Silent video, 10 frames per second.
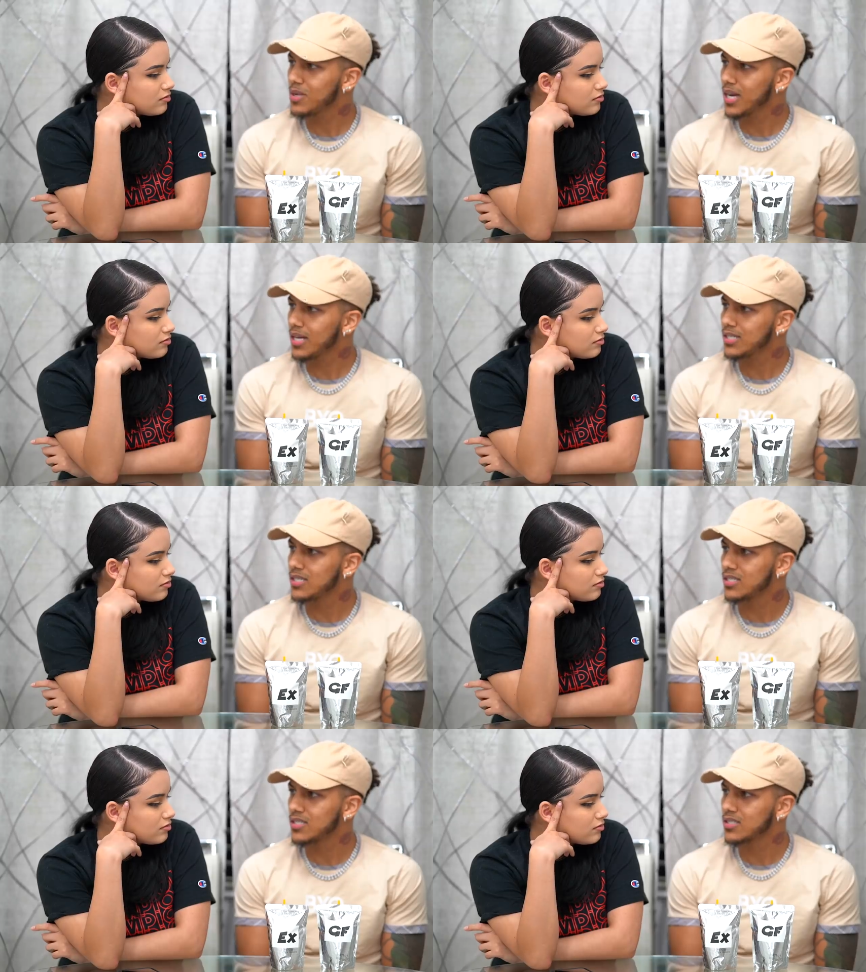Speaker 1: be
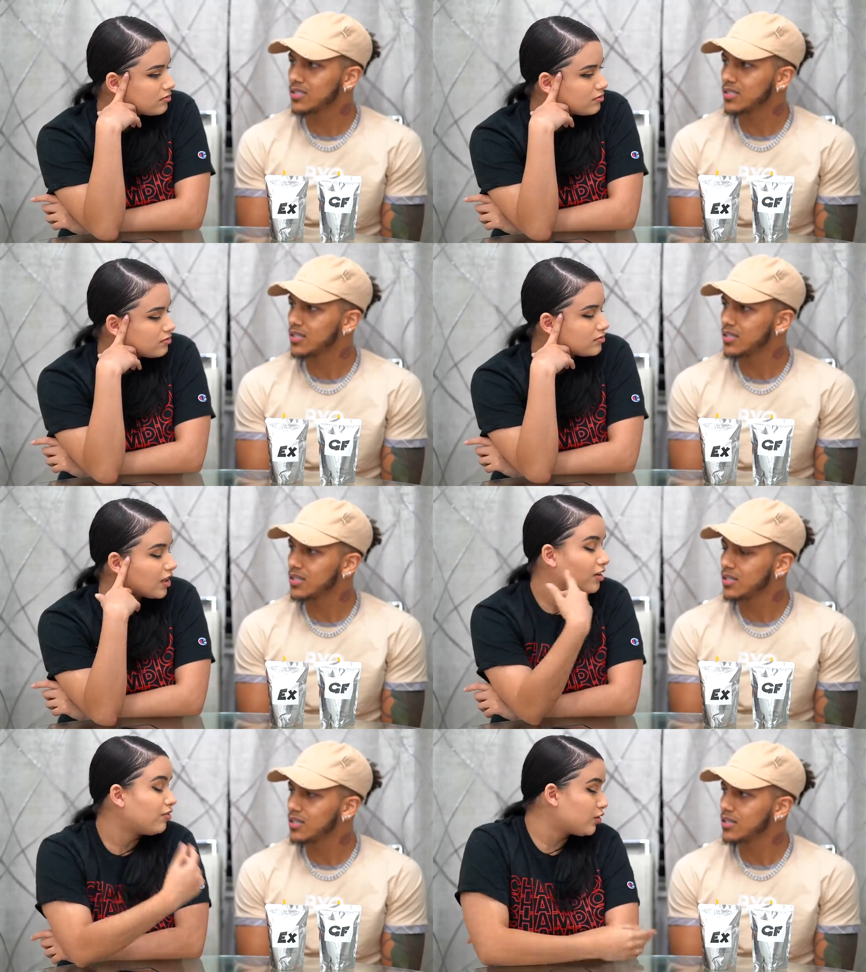honest.
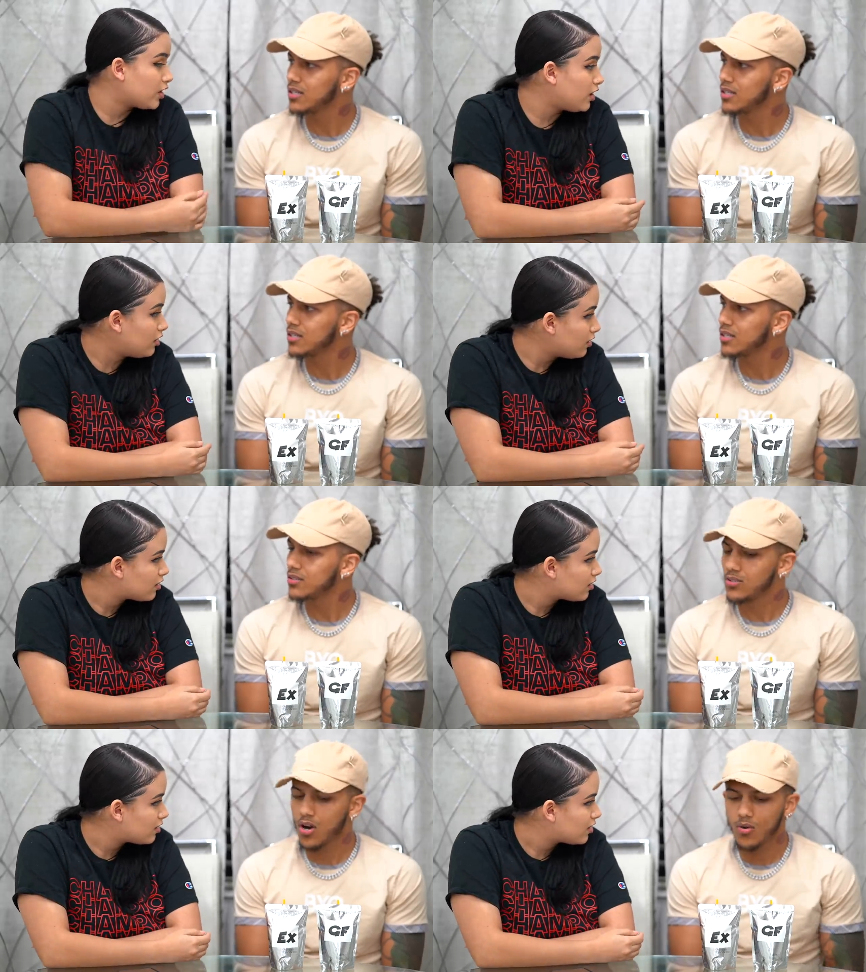
Speaker 2: Are you for real?
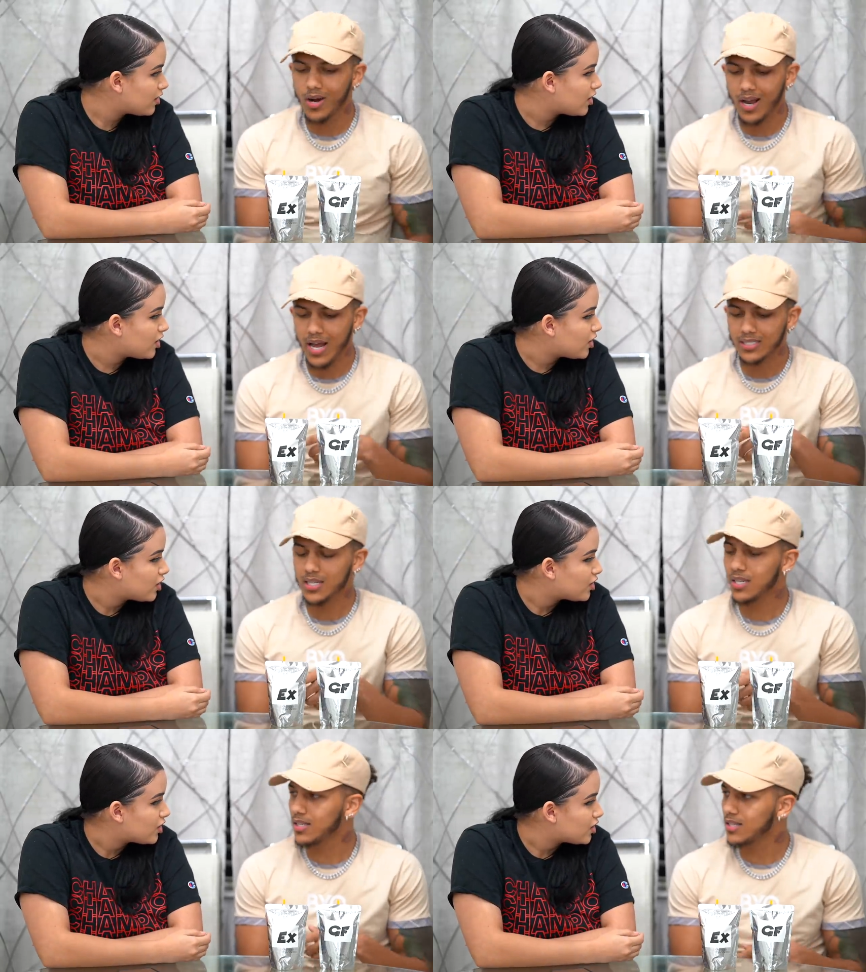
Speaker 1: No, I
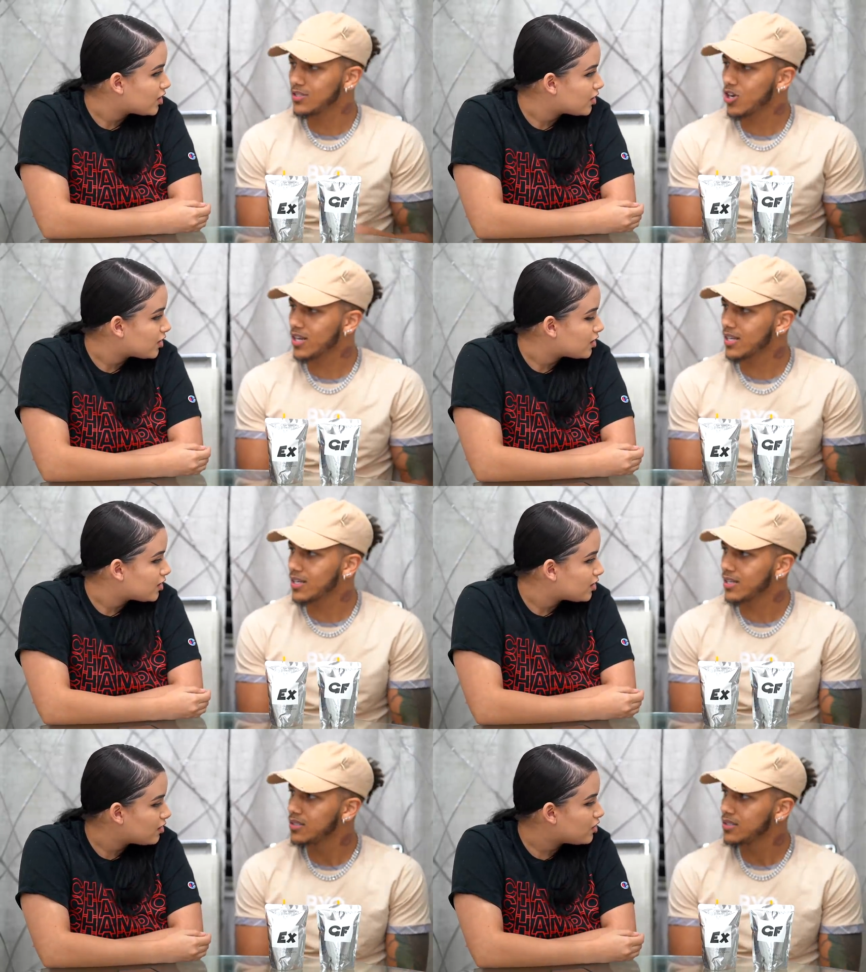accidentally drank
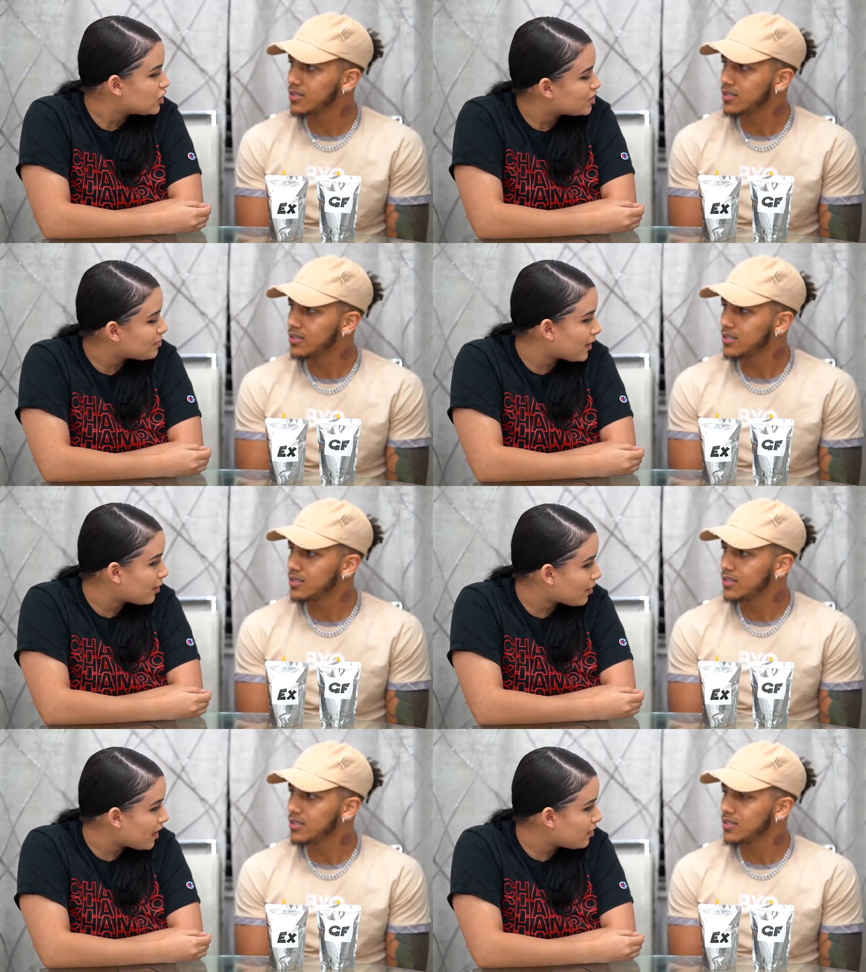it.
Speaker 2: You think she's
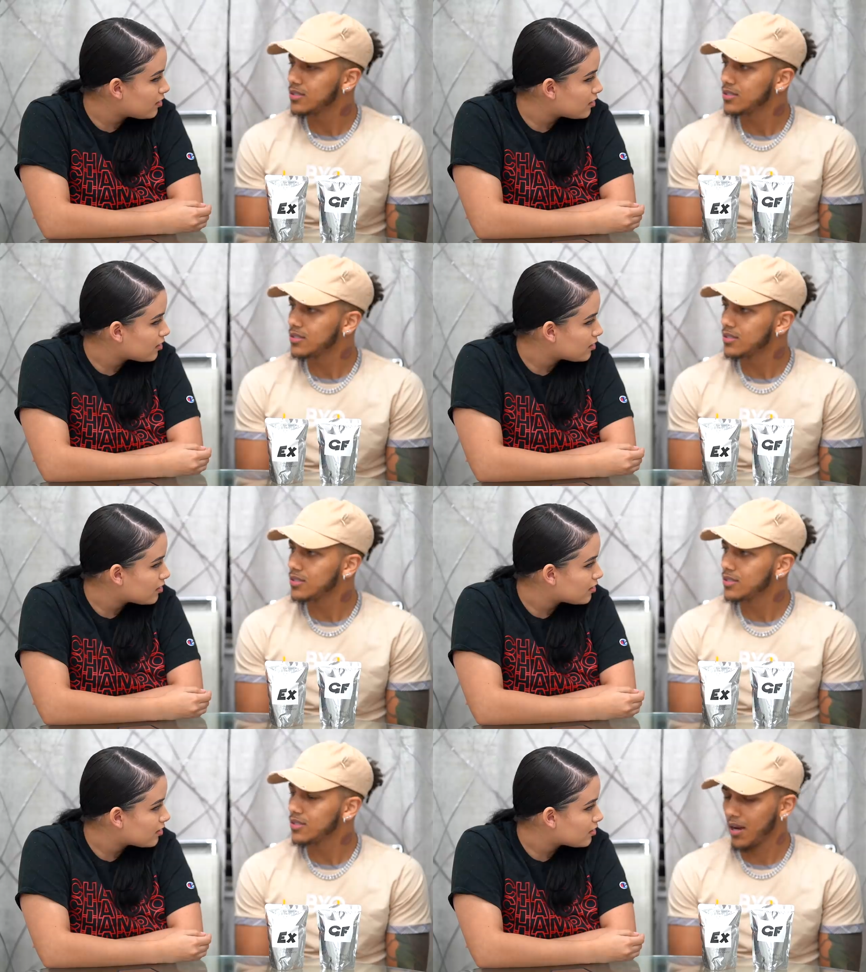better in bed?
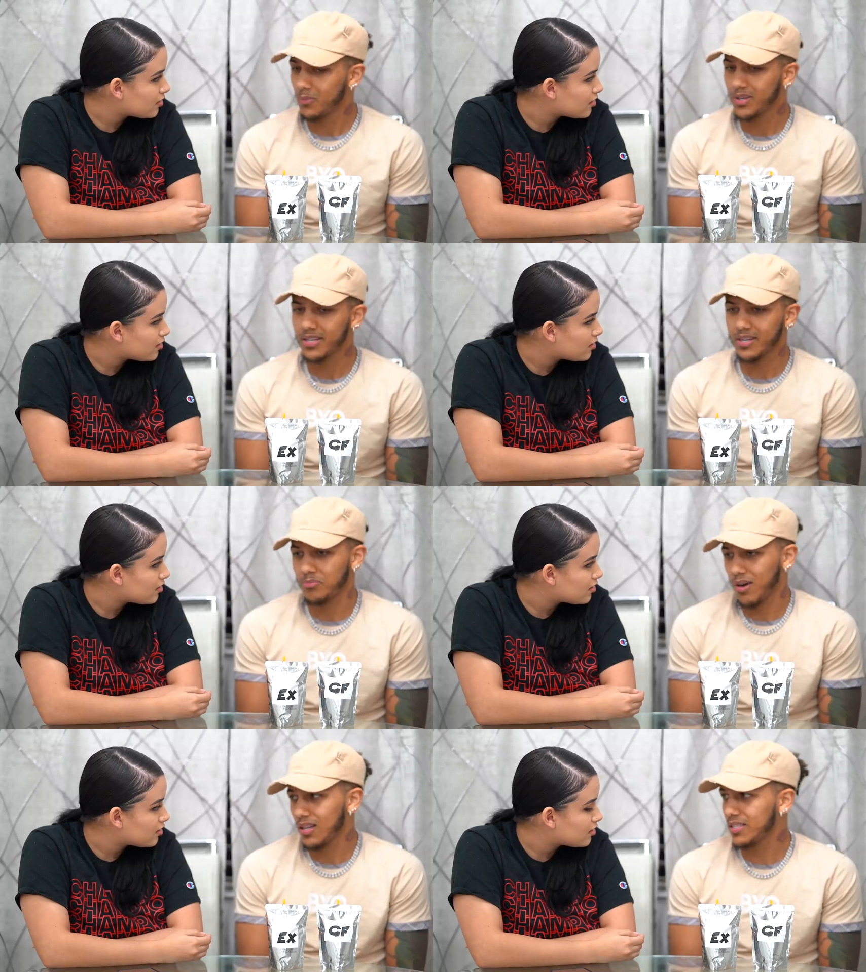
Speaker 1: I mean,
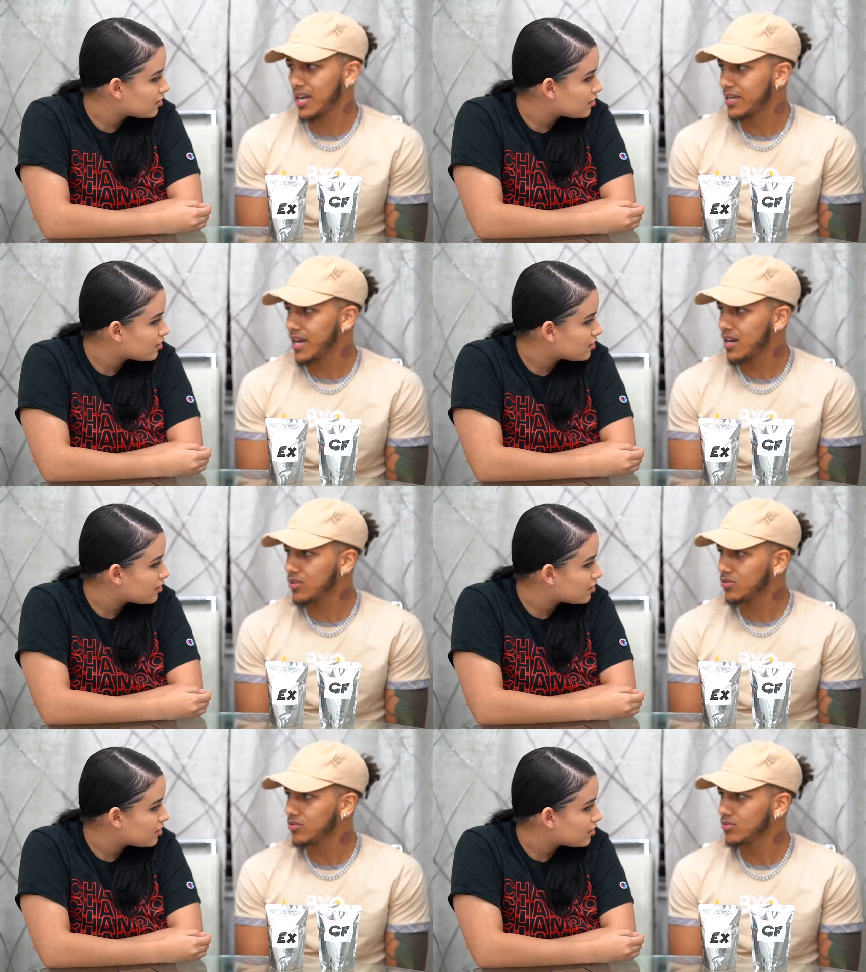probably not
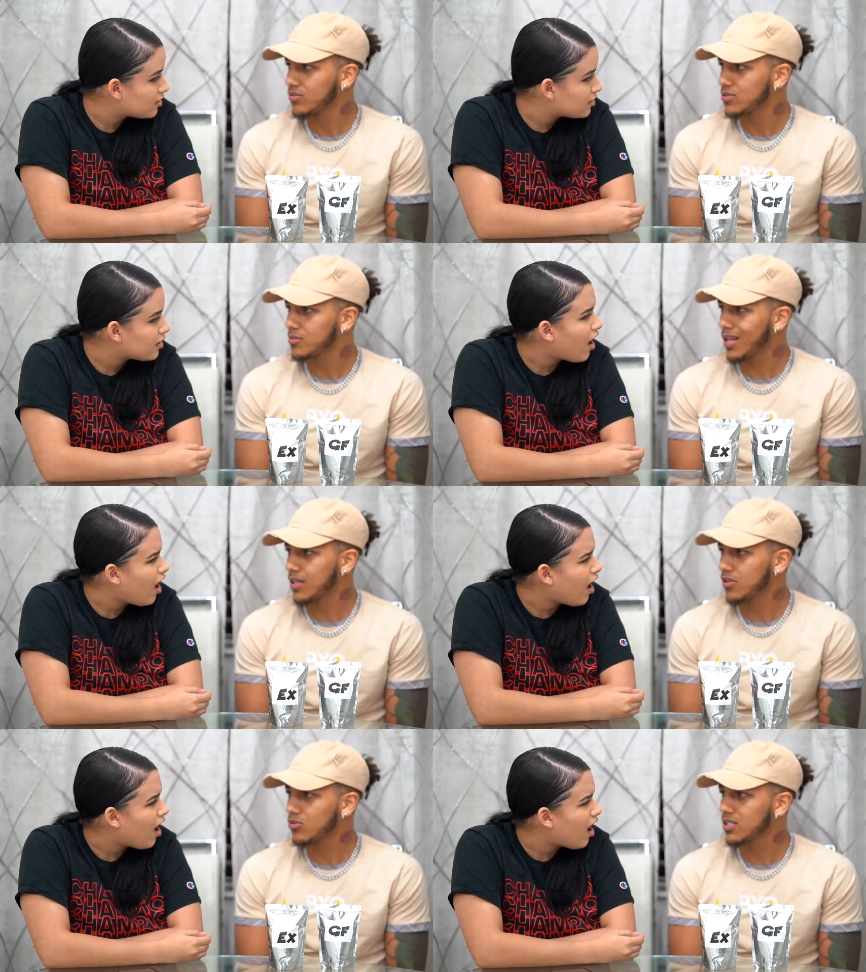now. She
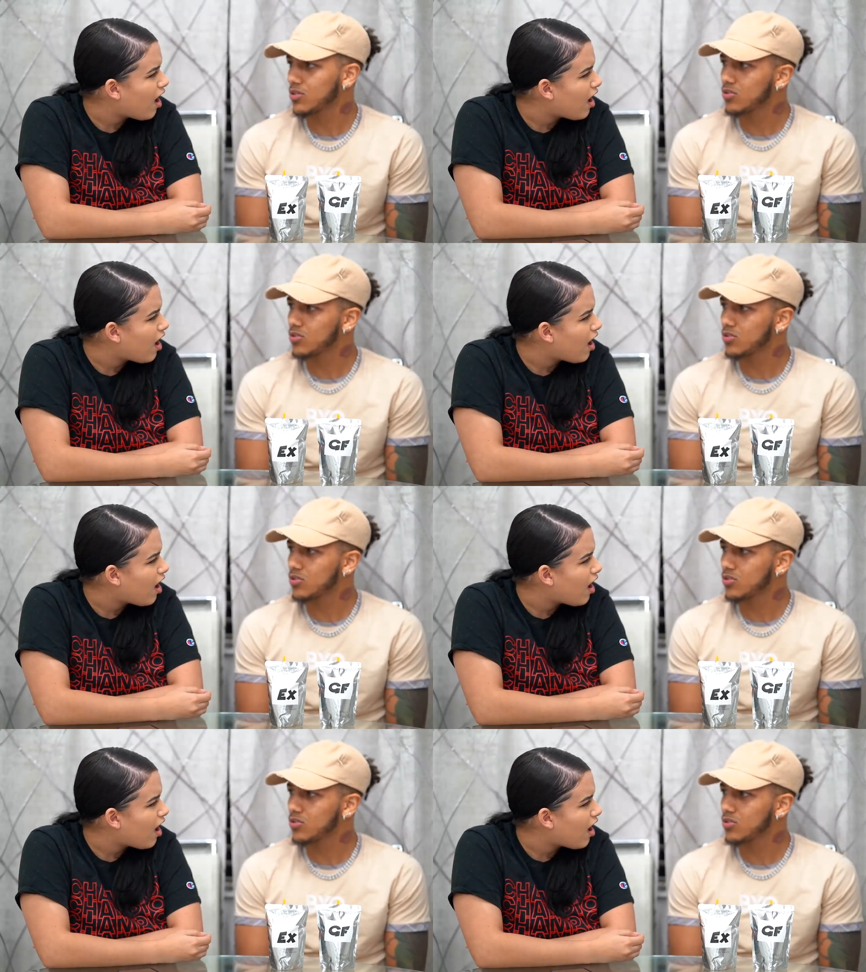probably loose as a